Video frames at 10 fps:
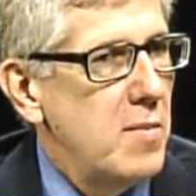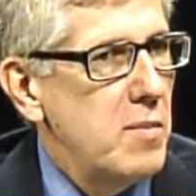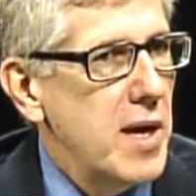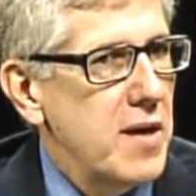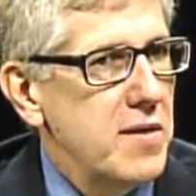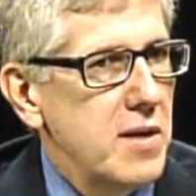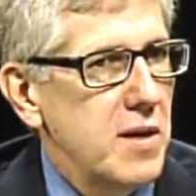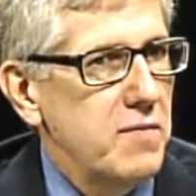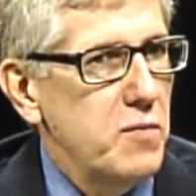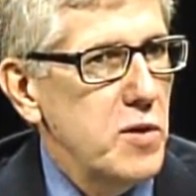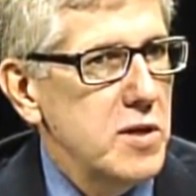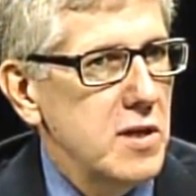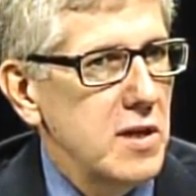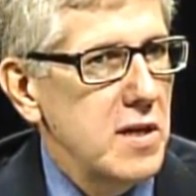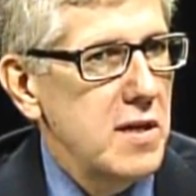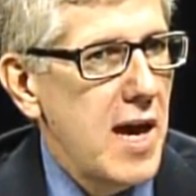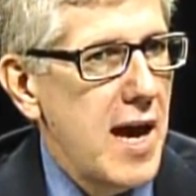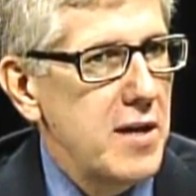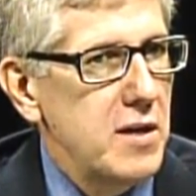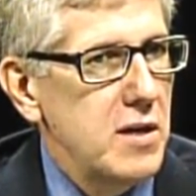But I think unfortunately
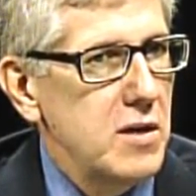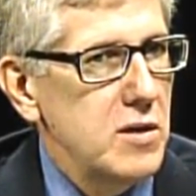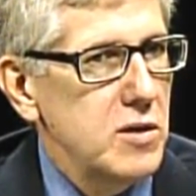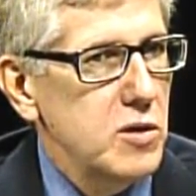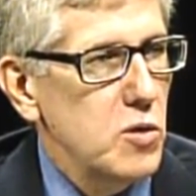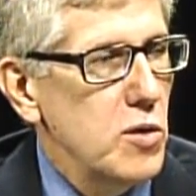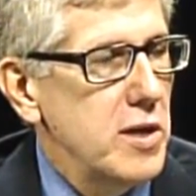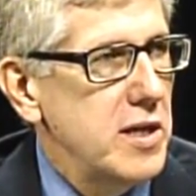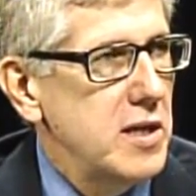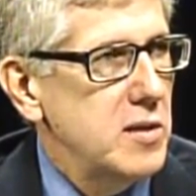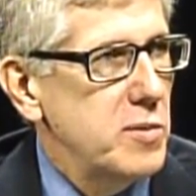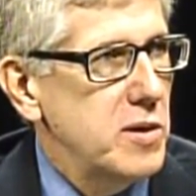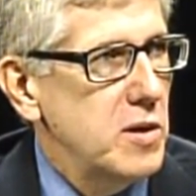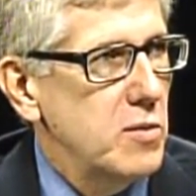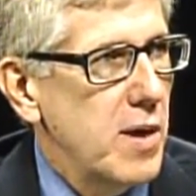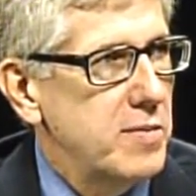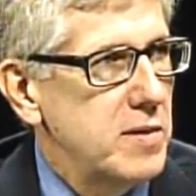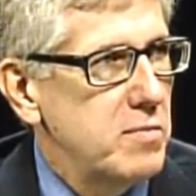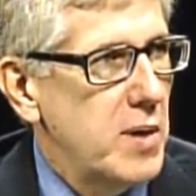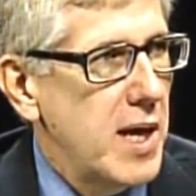that story has been
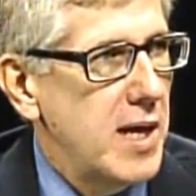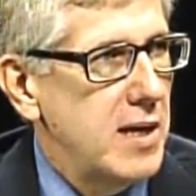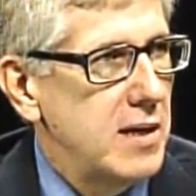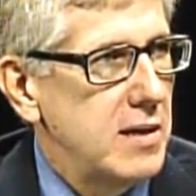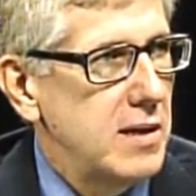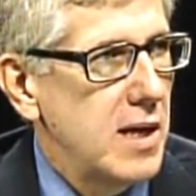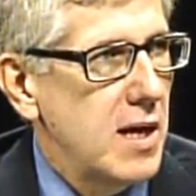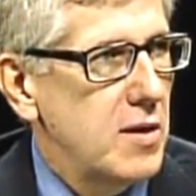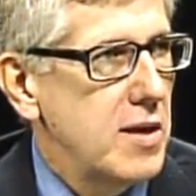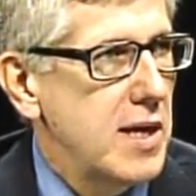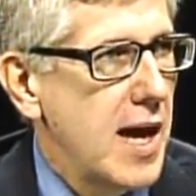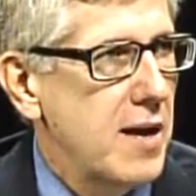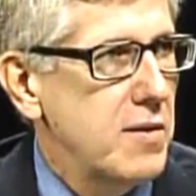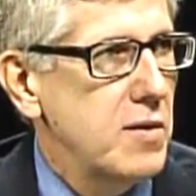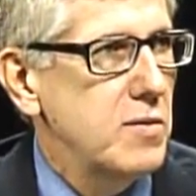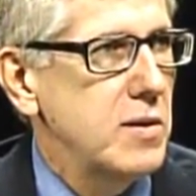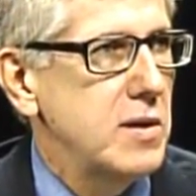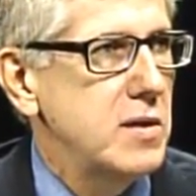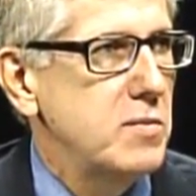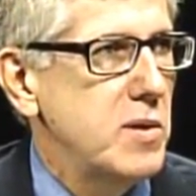corrupted by not only the Catholic
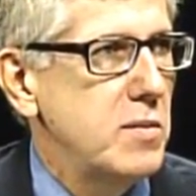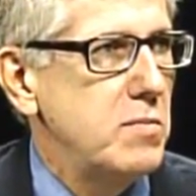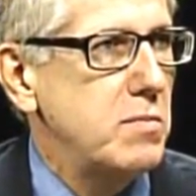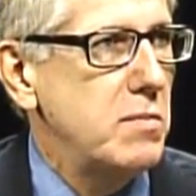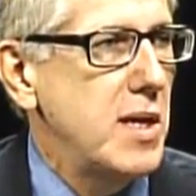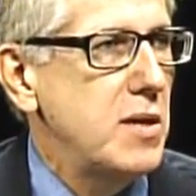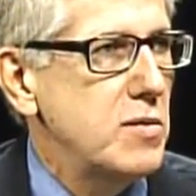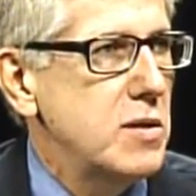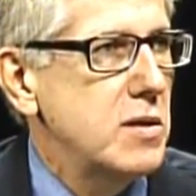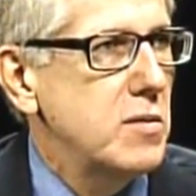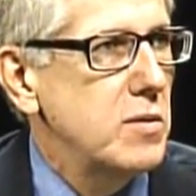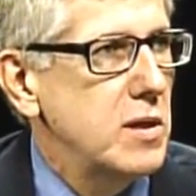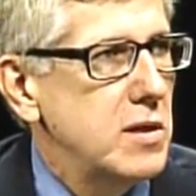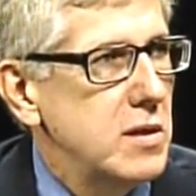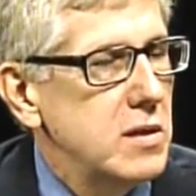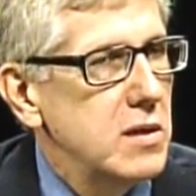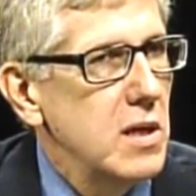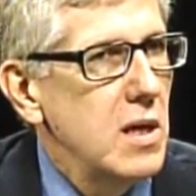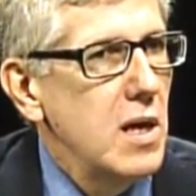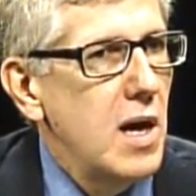religion, but many Christian religions
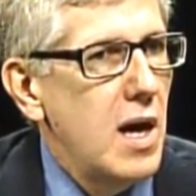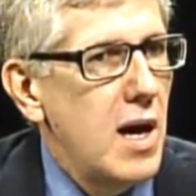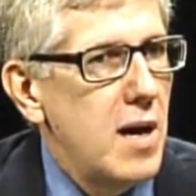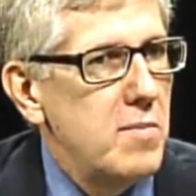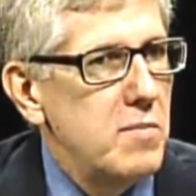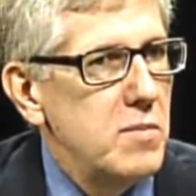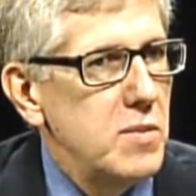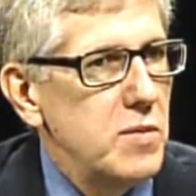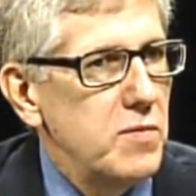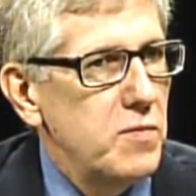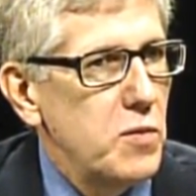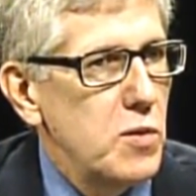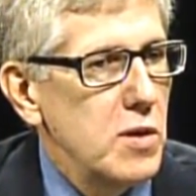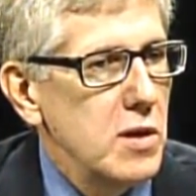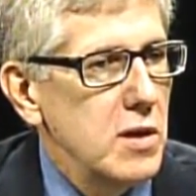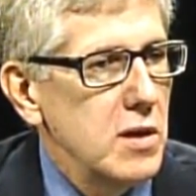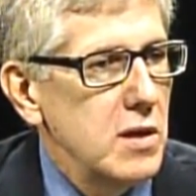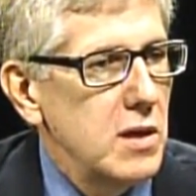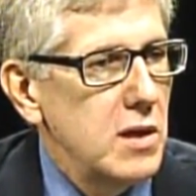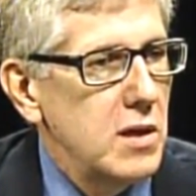um, for
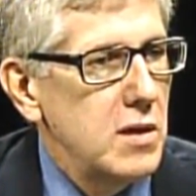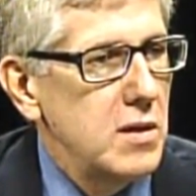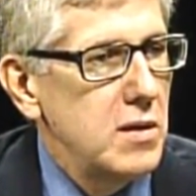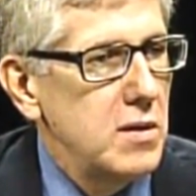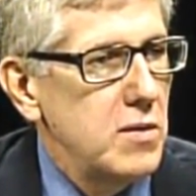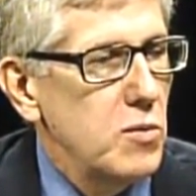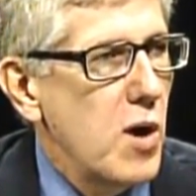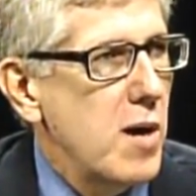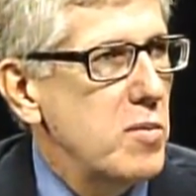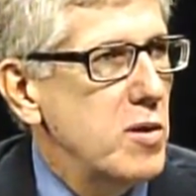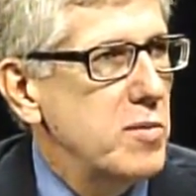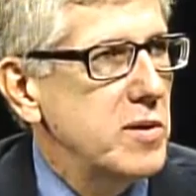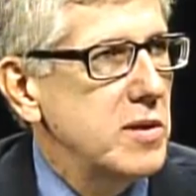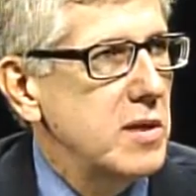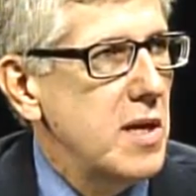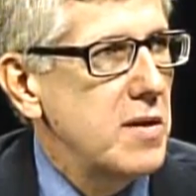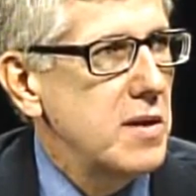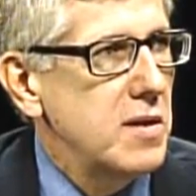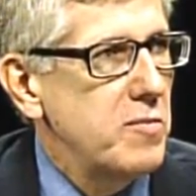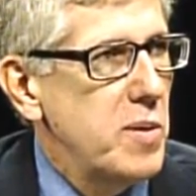uh, the wrong purposes. And I
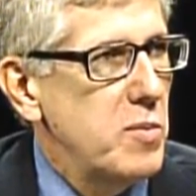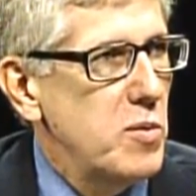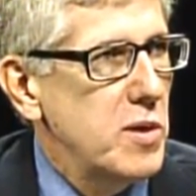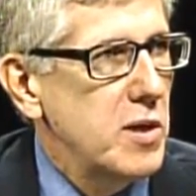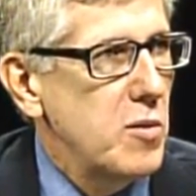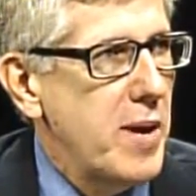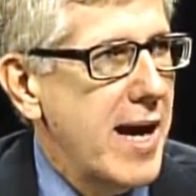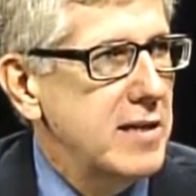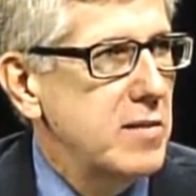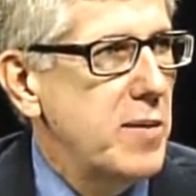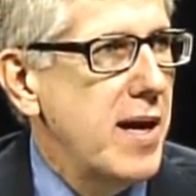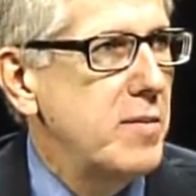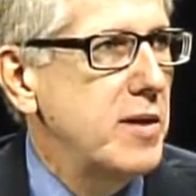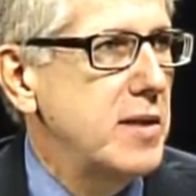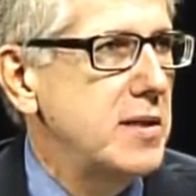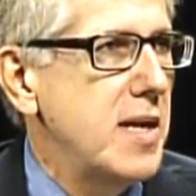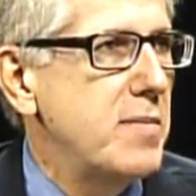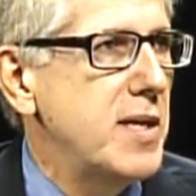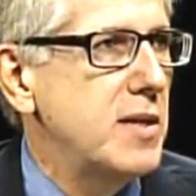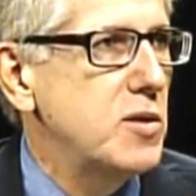think that if people were to go back to the Bible and
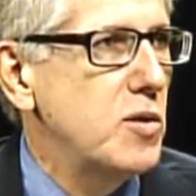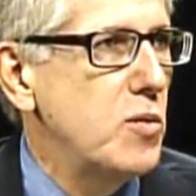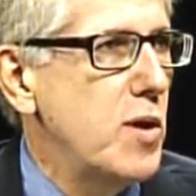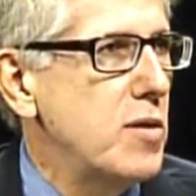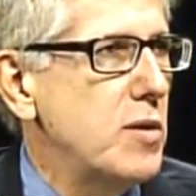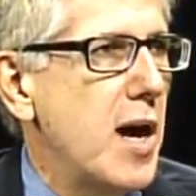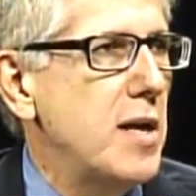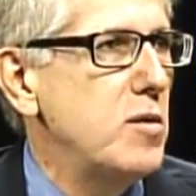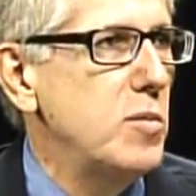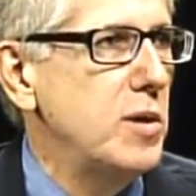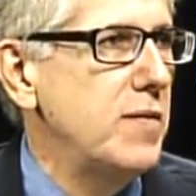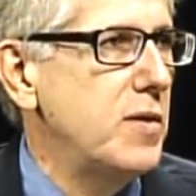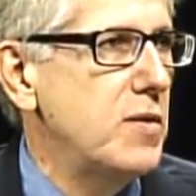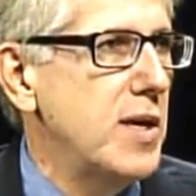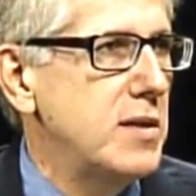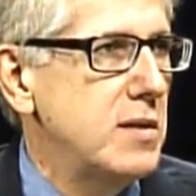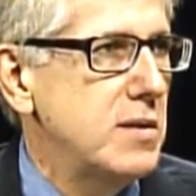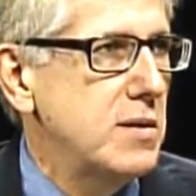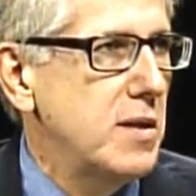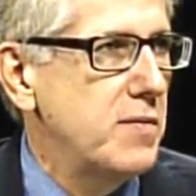examine that story, whether or not you believe that Christ is
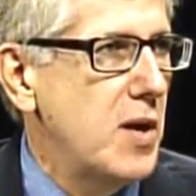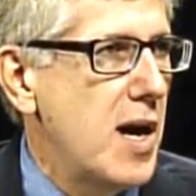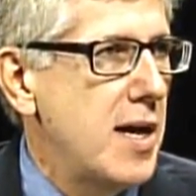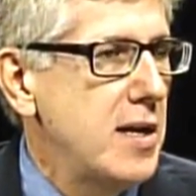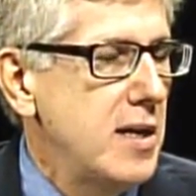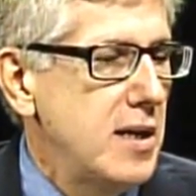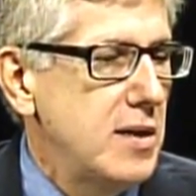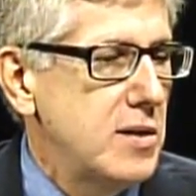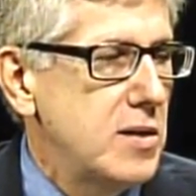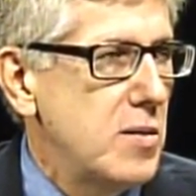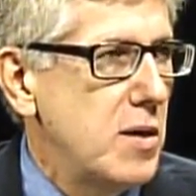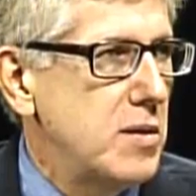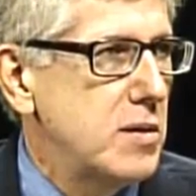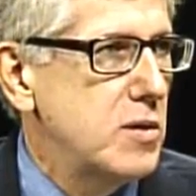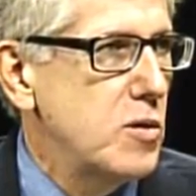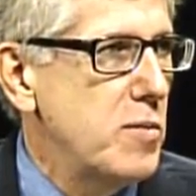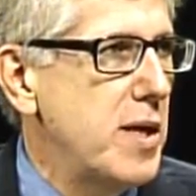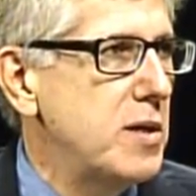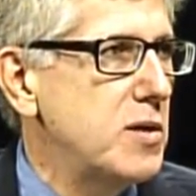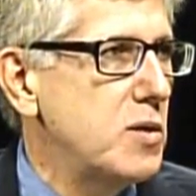the Son of God, it's just a, it's a
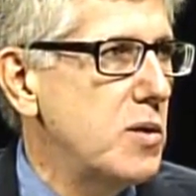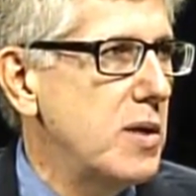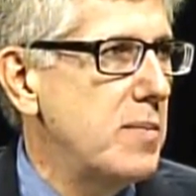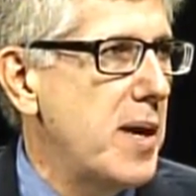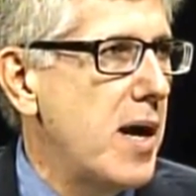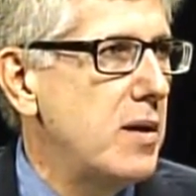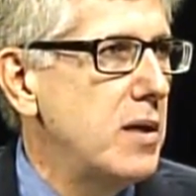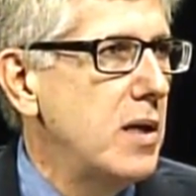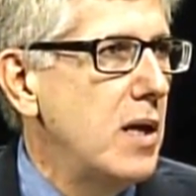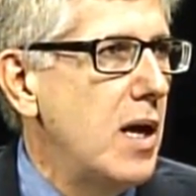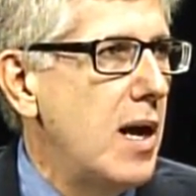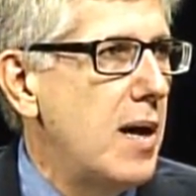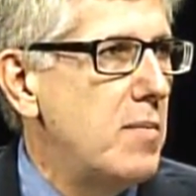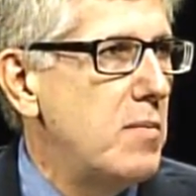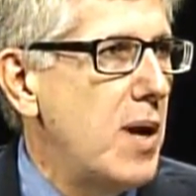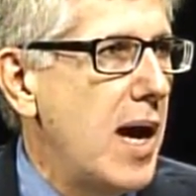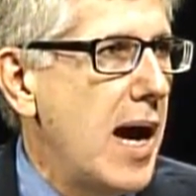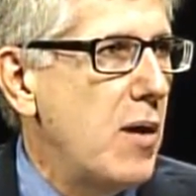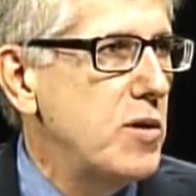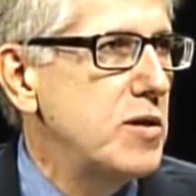tremendous story about um,
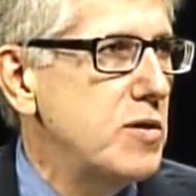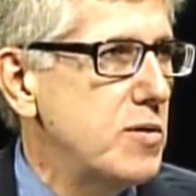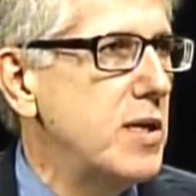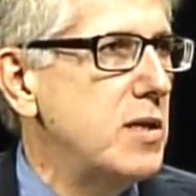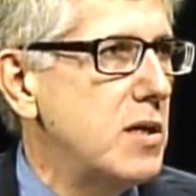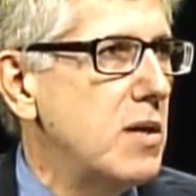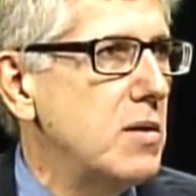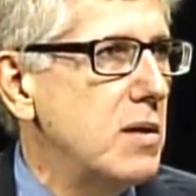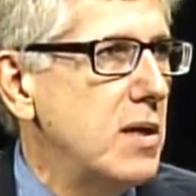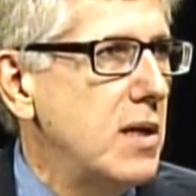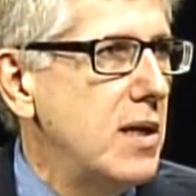how we should treat each other.